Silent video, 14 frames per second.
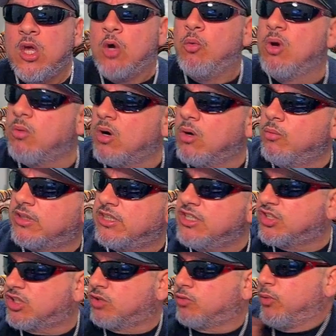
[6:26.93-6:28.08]
We weren't with these
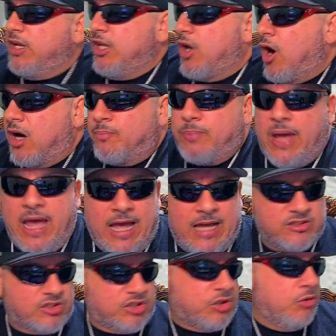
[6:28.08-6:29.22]
3-yard pass,
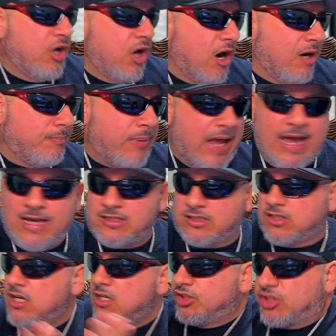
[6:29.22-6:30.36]
2-yard pass,
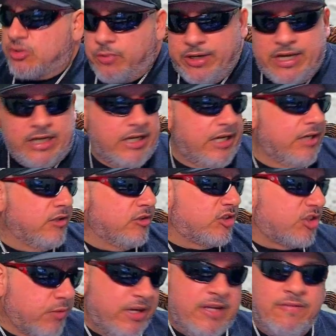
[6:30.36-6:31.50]
screen here,
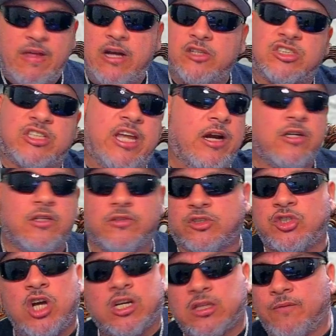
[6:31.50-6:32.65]
screen there, scared to
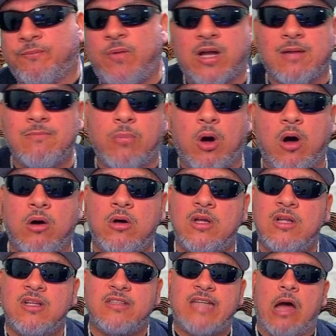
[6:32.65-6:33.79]
chuck the fucking ball
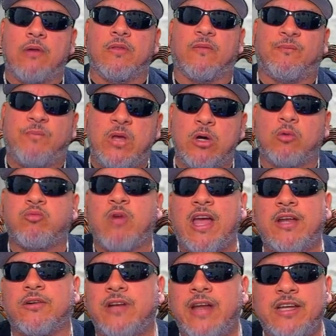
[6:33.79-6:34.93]
down the field,
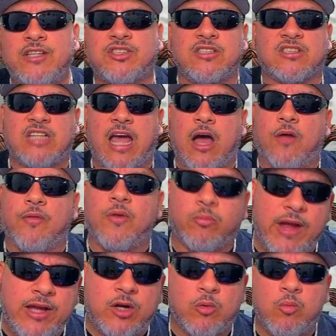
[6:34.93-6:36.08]
Raider Nation style, the
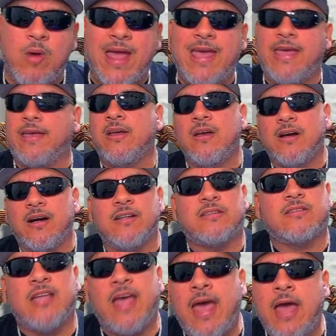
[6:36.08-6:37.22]
Raider way,
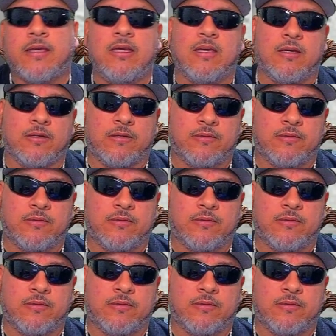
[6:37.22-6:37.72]
attacking